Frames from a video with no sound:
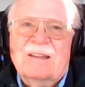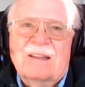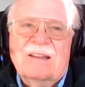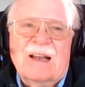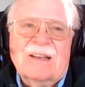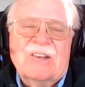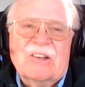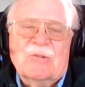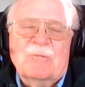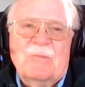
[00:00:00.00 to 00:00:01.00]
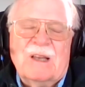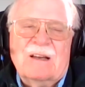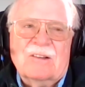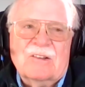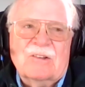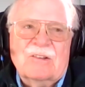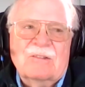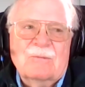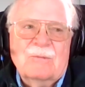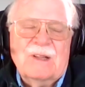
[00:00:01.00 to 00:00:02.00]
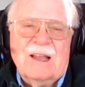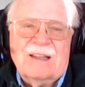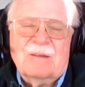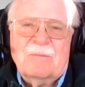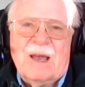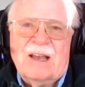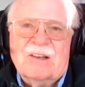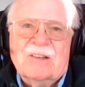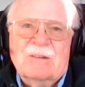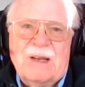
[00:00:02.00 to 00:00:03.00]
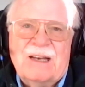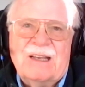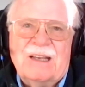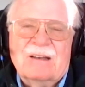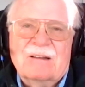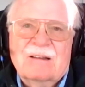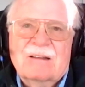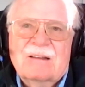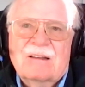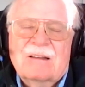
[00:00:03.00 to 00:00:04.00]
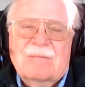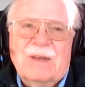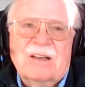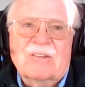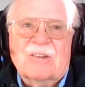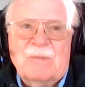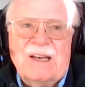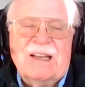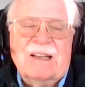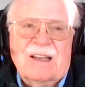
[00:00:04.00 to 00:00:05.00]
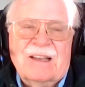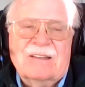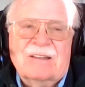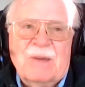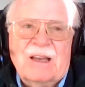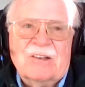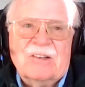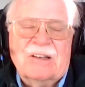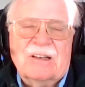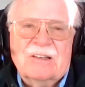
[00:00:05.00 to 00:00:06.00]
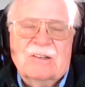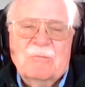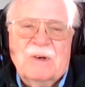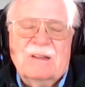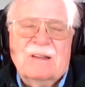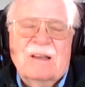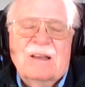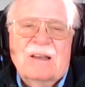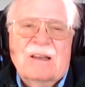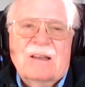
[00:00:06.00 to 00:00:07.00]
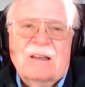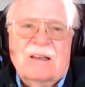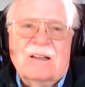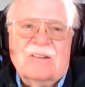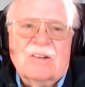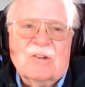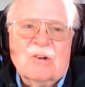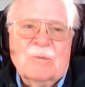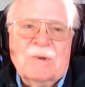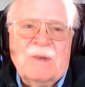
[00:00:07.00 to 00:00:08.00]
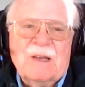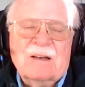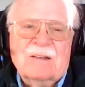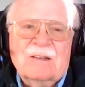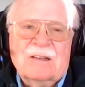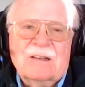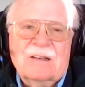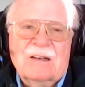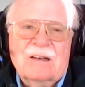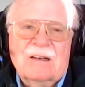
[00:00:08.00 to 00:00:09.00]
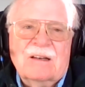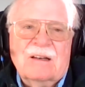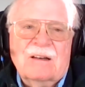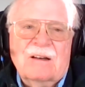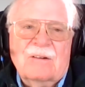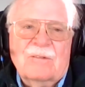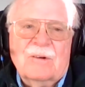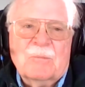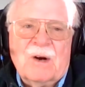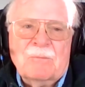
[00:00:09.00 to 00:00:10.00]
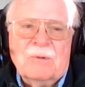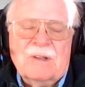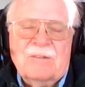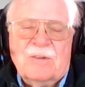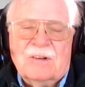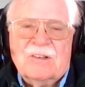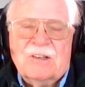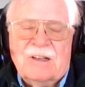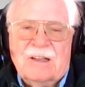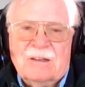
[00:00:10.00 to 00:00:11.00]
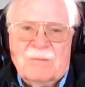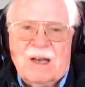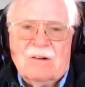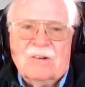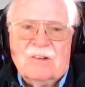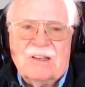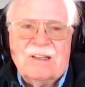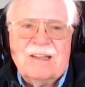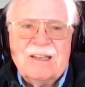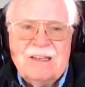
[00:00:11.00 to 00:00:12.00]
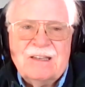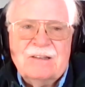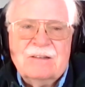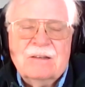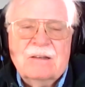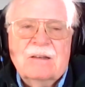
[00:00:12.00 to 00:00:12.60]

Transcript: not just because we like to bash the media, because the media likes to bash us, but it's disturbing because a properly functioning democracy needs